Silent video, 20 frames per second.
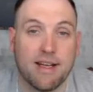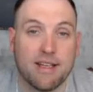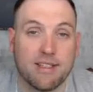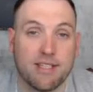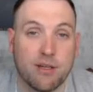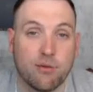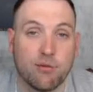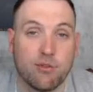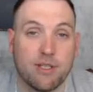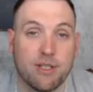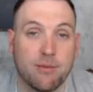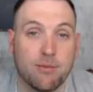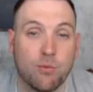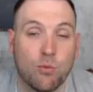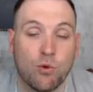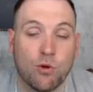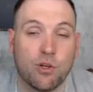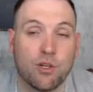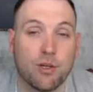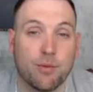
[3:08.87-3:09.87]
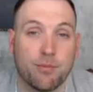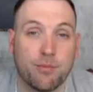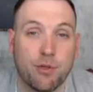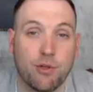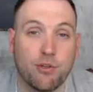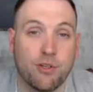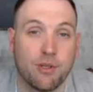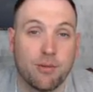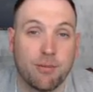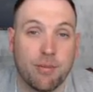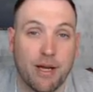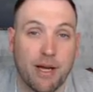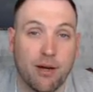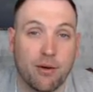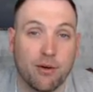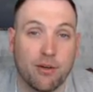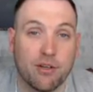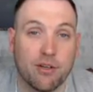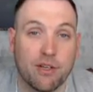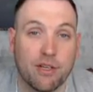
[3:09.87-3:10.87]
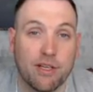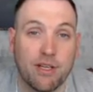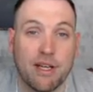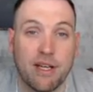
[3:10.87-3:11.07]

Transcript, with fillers: as they will need more computing power